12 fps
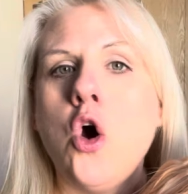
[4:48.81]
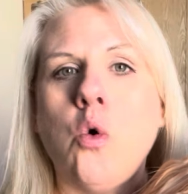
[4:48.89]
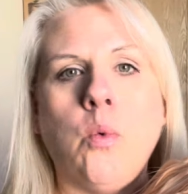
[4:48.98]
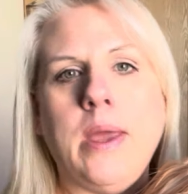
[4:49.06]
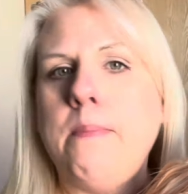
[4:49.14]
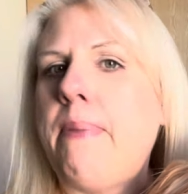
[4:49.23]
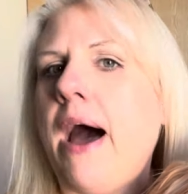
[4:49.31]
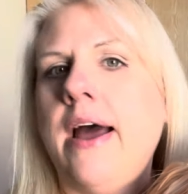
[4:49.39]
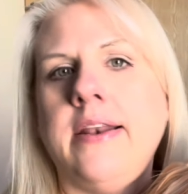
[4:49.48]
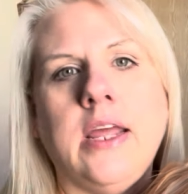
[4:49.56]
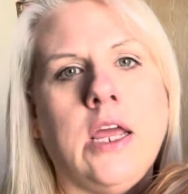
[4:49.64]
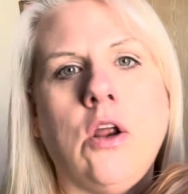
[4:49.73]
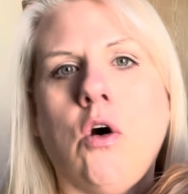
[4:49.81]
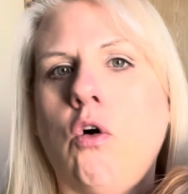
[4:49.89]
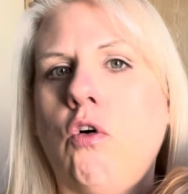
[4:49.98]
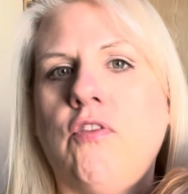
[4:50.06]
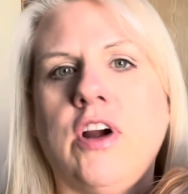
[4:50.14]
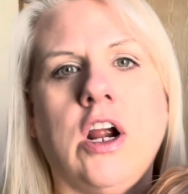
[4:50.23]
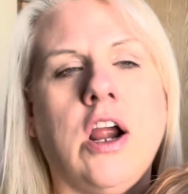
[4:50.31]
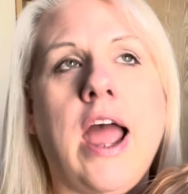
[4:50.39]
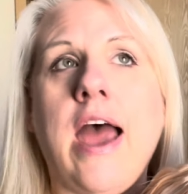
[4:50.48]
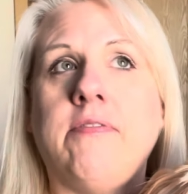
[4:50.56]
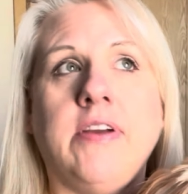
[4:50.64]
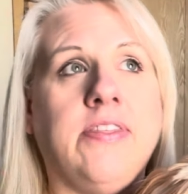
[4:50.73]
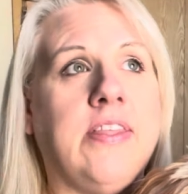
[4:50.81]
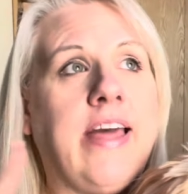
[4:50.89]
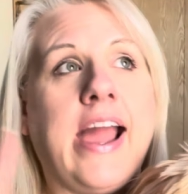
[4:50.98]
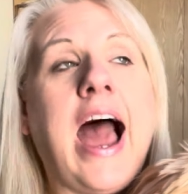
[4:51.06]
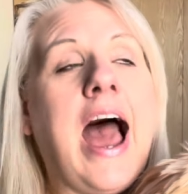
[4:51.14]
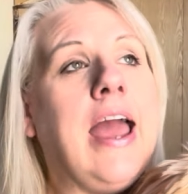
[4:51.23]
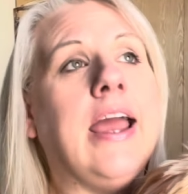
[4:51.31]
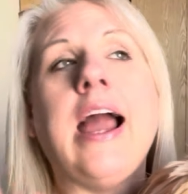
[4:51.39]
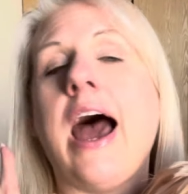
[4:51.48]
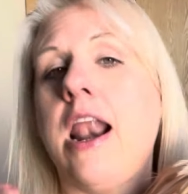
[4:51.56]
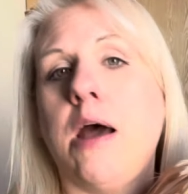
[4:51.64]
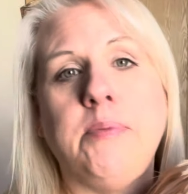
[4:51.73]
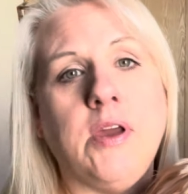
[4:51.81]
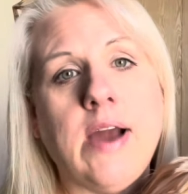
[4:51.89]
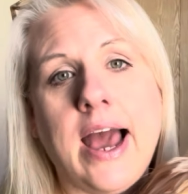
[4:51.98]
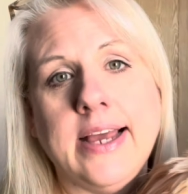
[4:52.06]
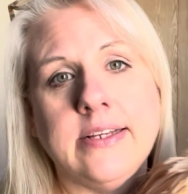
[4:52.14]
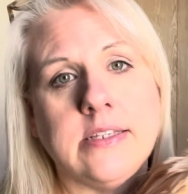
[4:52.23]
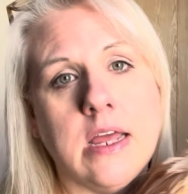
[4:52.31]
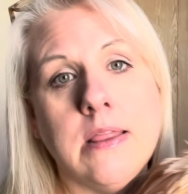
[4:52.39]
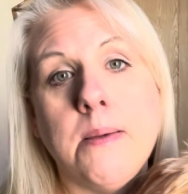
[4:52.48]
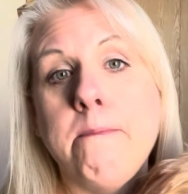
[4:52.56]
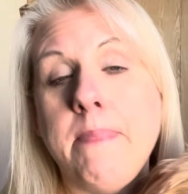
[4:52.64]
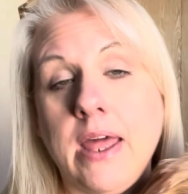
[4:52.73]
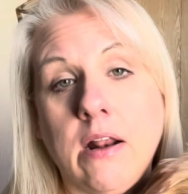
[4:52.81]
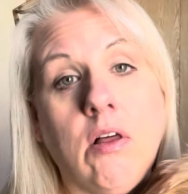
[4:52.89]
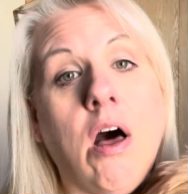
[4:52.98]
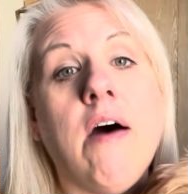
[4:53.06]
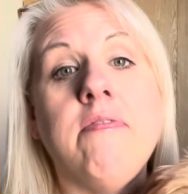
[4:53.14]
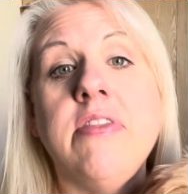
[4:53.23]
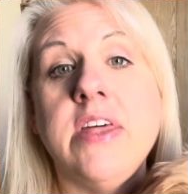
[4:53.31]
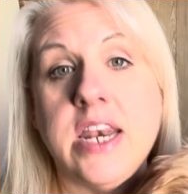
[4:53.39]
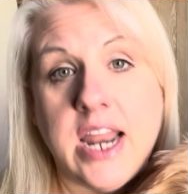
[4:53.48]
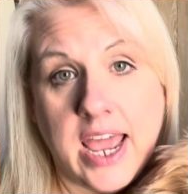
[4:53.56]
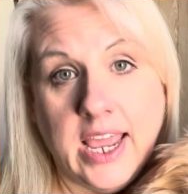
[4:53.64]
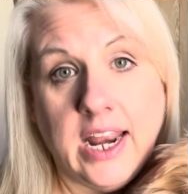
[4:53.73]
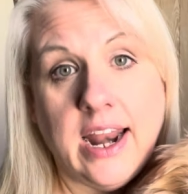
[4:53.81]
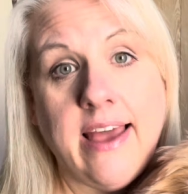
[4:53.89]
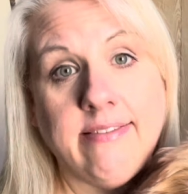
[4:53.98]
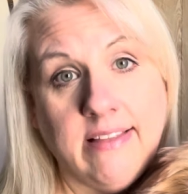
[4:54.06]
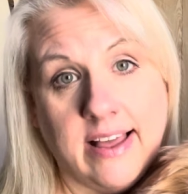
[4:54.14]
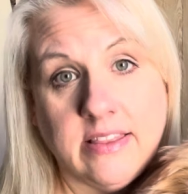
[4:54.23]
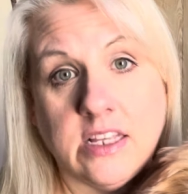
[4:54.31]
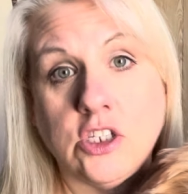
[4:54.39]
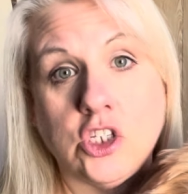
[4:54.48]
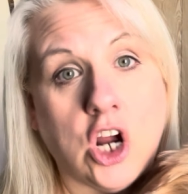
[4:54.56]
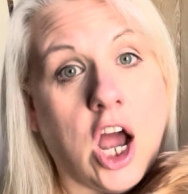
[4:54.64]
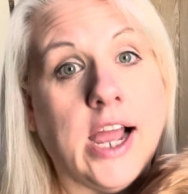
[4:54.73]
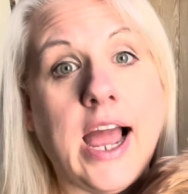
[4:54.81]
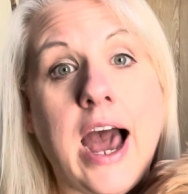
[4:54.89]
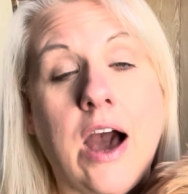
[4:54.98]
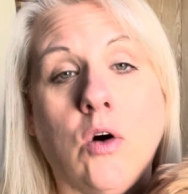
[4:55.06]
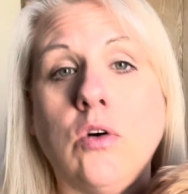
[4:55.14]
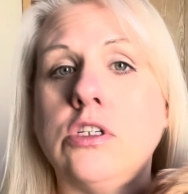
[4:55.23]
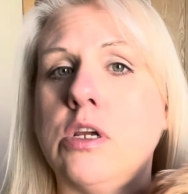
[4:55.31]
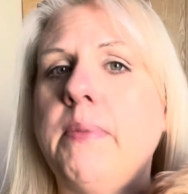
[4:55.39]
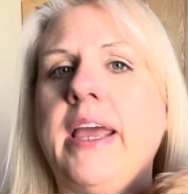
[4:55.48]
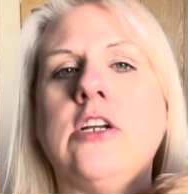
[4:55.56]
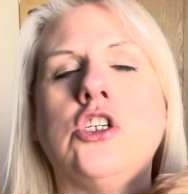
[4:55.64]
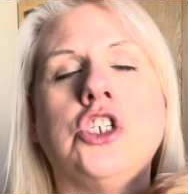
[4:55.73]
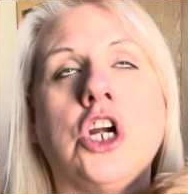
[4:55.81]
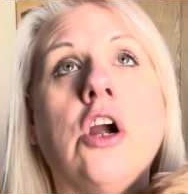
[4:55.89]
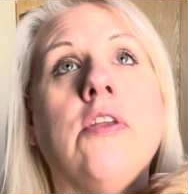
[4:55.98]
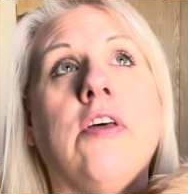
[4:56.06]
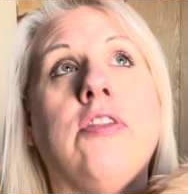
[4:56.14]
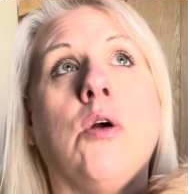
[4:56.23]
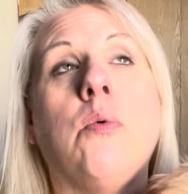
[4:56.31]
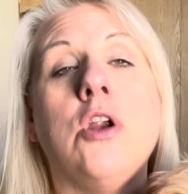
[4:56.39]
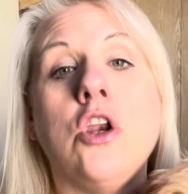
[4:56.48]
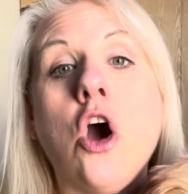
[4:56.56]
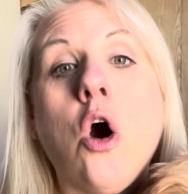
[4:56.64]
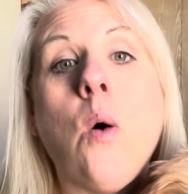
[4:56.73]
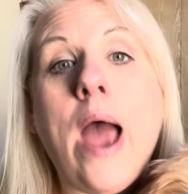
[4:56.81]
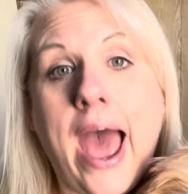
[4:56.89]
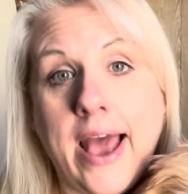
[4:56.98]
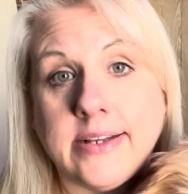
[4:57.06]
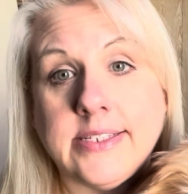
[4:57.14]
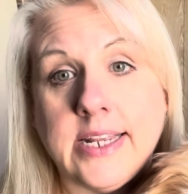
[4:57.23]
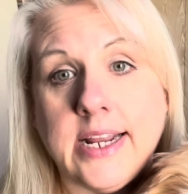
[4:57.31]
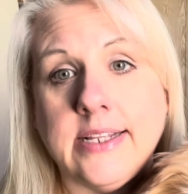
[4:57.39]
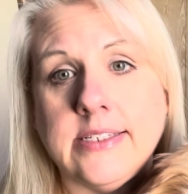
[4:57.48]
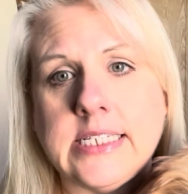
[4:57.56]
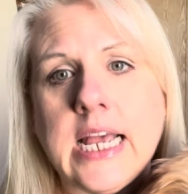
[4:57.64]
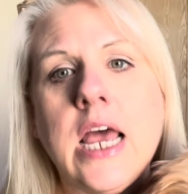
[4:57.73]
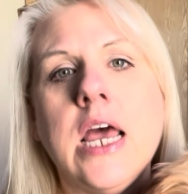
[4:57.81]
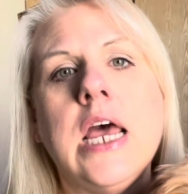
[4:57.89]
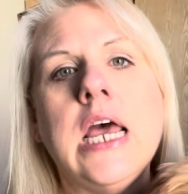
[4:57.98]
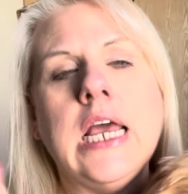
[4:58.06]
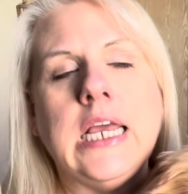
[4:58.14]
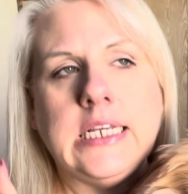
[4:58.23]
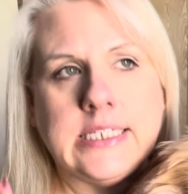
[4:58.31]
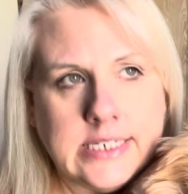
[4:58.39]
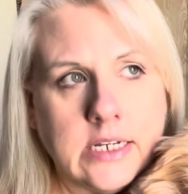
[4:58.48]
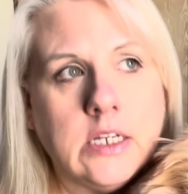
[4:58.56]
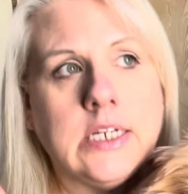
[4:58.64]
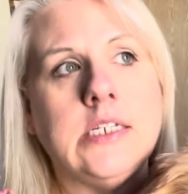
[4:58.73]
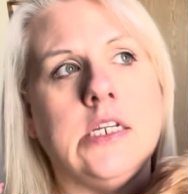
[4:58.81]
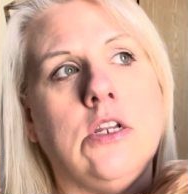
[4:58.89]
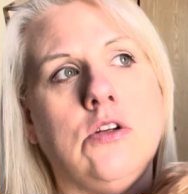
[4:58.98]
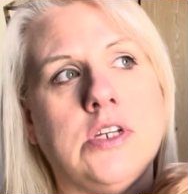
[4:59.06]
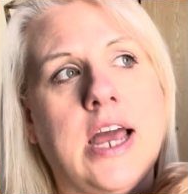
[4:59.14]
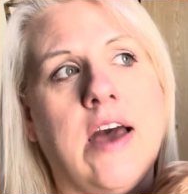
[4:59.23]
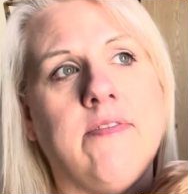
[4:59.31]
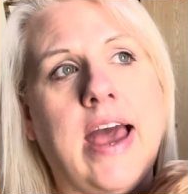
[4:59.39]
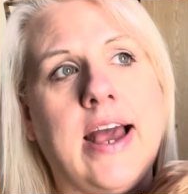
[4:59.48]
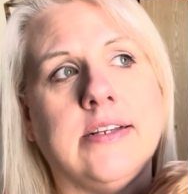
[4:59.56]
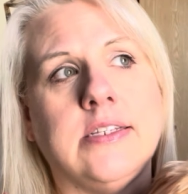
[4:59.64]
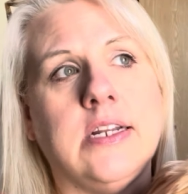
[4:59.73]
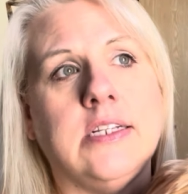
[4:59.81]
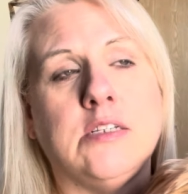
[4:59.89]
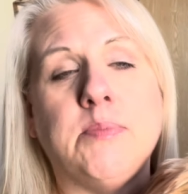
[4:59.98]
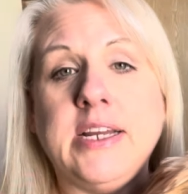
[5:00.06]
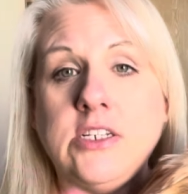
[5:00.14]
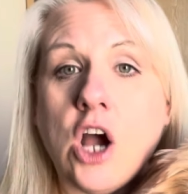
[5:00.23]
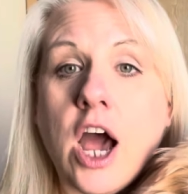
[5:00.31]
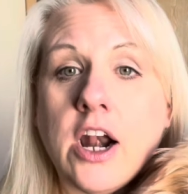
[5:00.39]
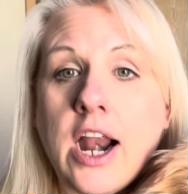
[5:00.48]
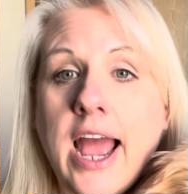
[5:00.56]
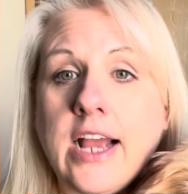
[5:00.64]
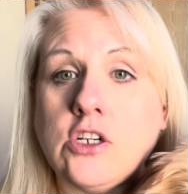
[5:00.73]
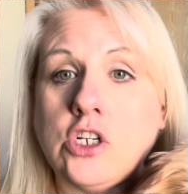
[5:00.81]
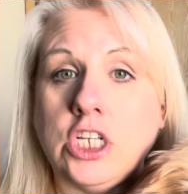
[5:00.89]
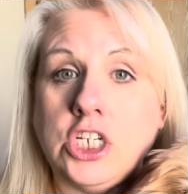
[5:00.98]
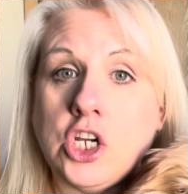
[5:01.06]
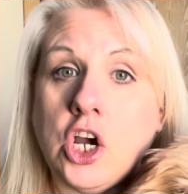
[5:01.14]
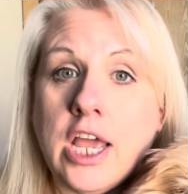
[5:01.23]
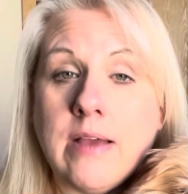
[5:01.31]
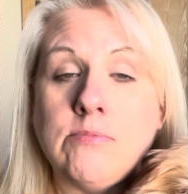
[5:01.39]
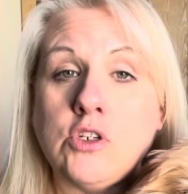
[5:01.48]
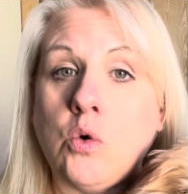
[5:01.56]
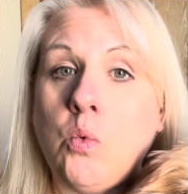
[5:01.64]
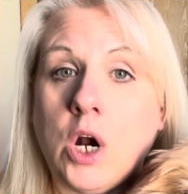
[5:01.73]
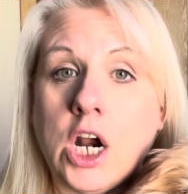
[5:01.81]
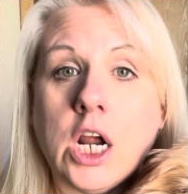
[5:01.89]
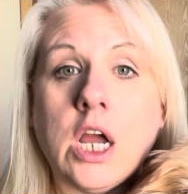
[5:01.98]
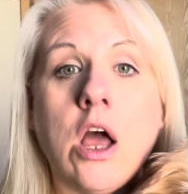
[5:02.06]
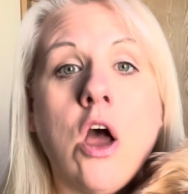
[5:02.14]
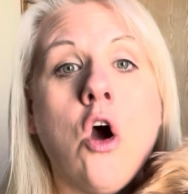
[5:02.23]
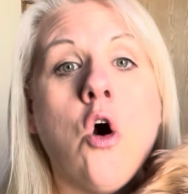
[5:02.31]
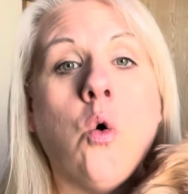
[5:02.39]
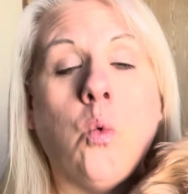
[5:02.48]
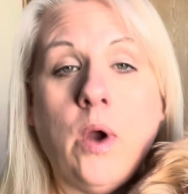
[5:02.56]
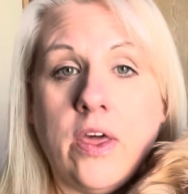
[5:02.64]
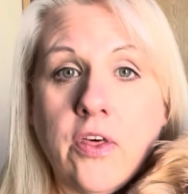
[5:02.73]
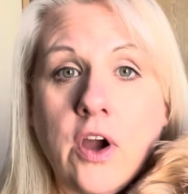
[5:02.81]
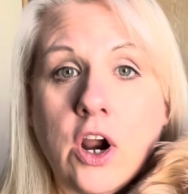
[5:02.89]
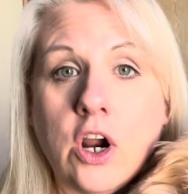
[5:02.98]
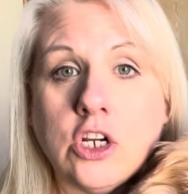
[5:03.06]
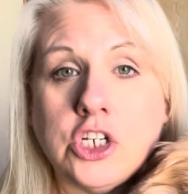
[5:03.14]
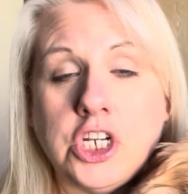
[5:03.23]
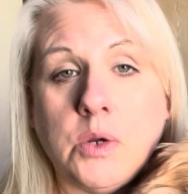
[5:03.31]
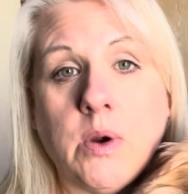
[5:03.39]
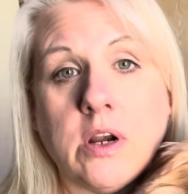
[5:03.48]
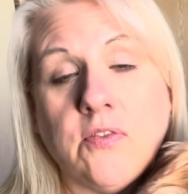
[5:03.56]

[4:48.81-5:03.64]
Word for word: We bonded over everything. Like I got up, you guys, in the middle of the night and let this dog out to make sure that there were no accidents. He still continued to have accidents. My daughter actually took him to work with her, she worked